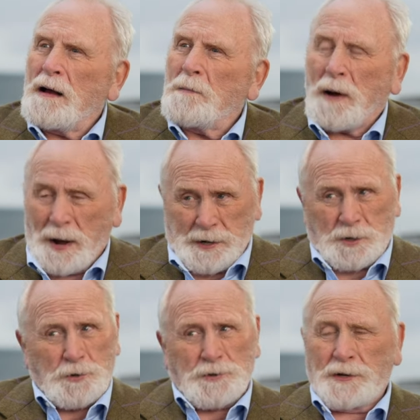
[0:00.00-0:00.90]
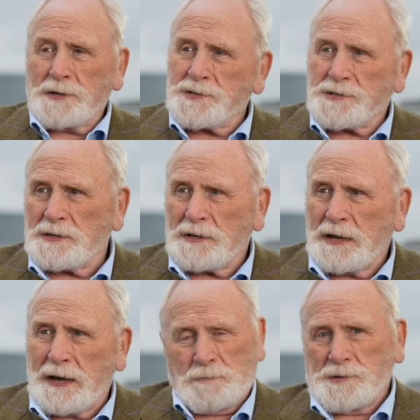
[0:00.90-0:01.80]
my goodness,
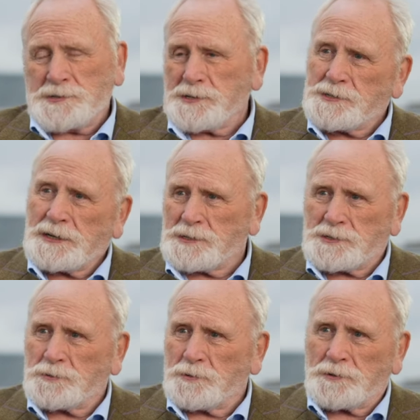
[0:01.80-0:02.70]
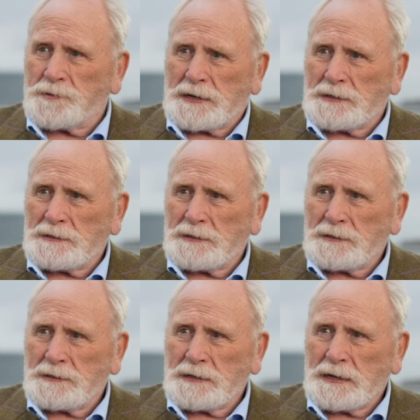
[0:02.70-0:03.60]
it was just extraordinary.
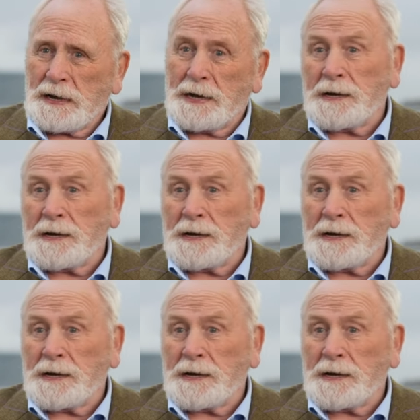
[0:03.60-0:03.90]
And